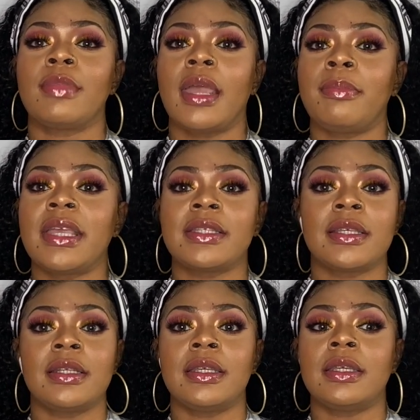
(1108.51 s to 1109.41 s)

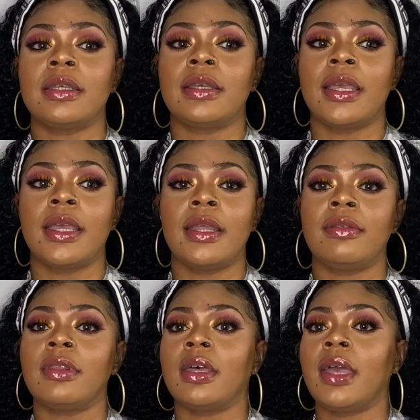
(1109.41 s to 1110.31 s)
basically
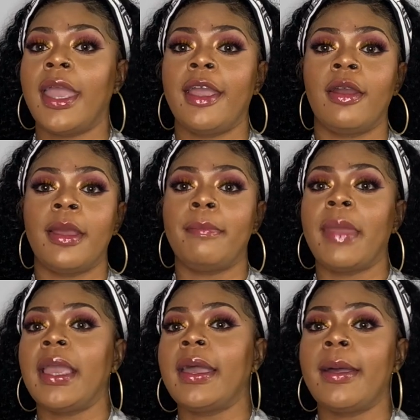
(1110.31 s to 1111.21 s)
in the hair and
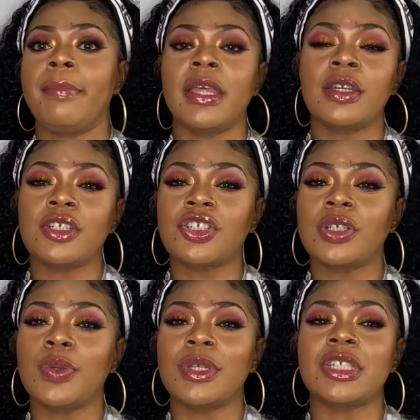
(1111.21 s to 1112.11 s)
makeup
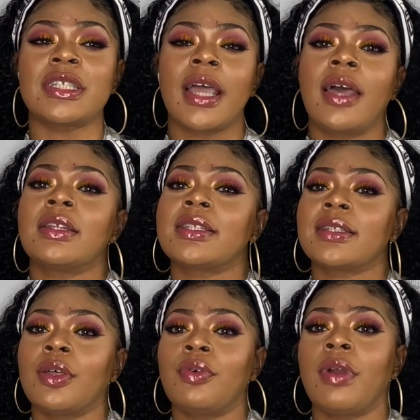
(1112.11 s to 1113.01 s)
industry, which is kind of
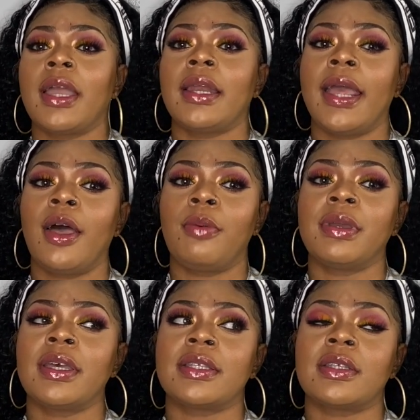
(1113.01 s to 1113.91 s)
slow right now
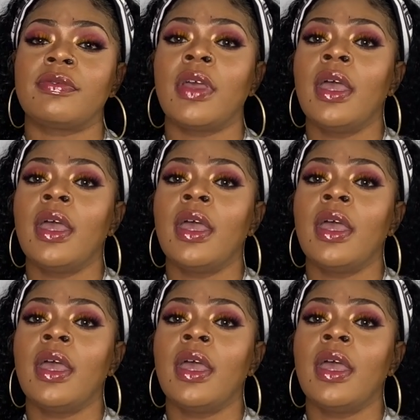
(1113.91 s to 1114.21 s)
because of